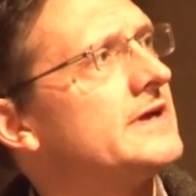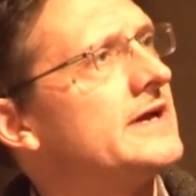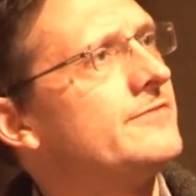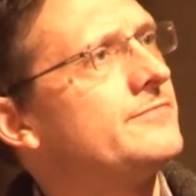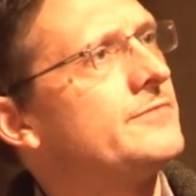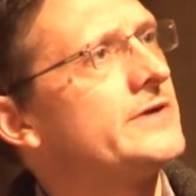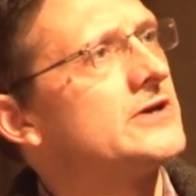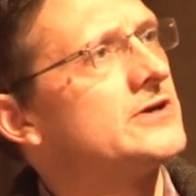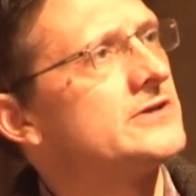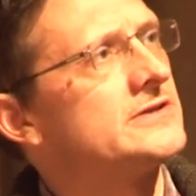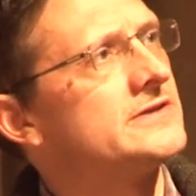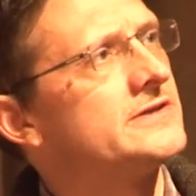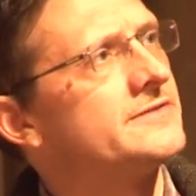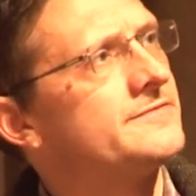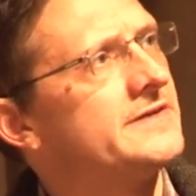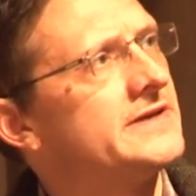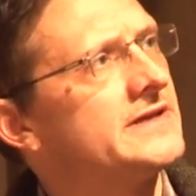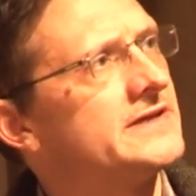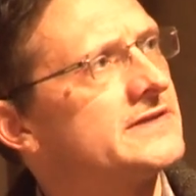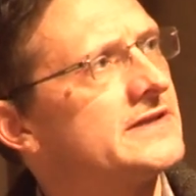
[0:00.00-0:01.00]
if we couldn't
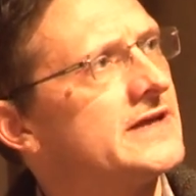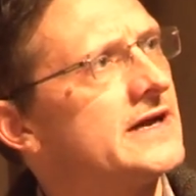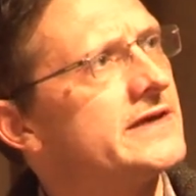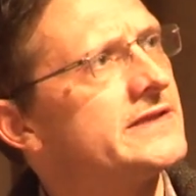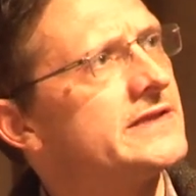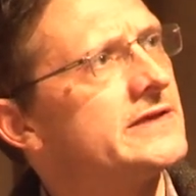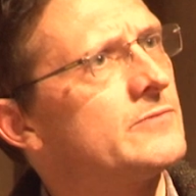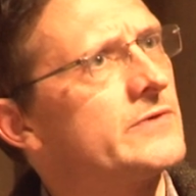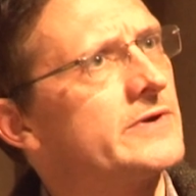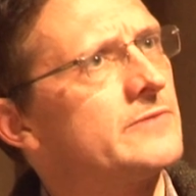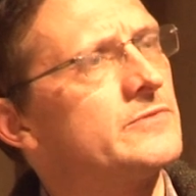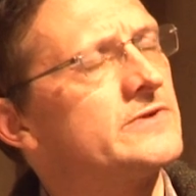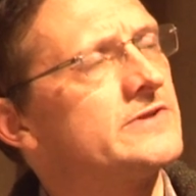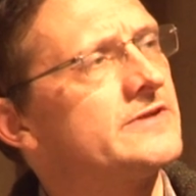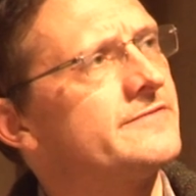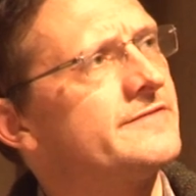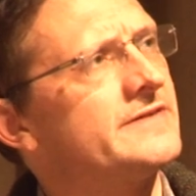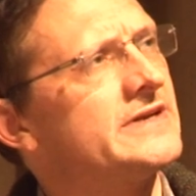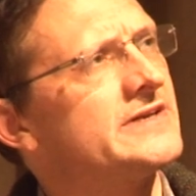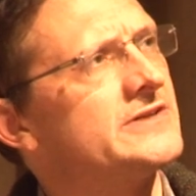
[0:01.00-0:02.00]
defeat it there, that we would
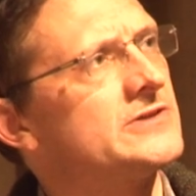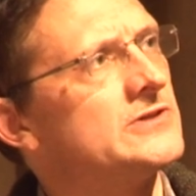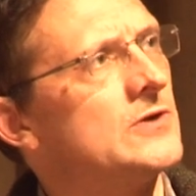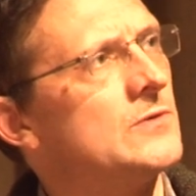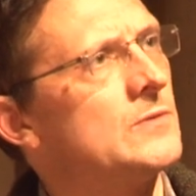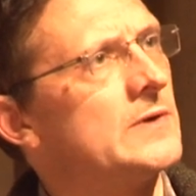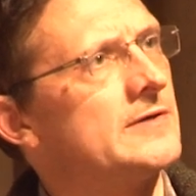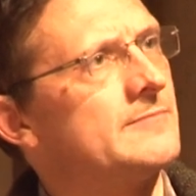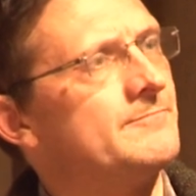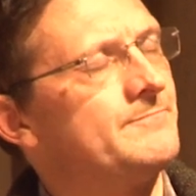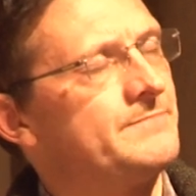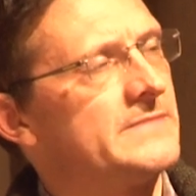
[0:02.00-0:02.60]
defeat it nowhere.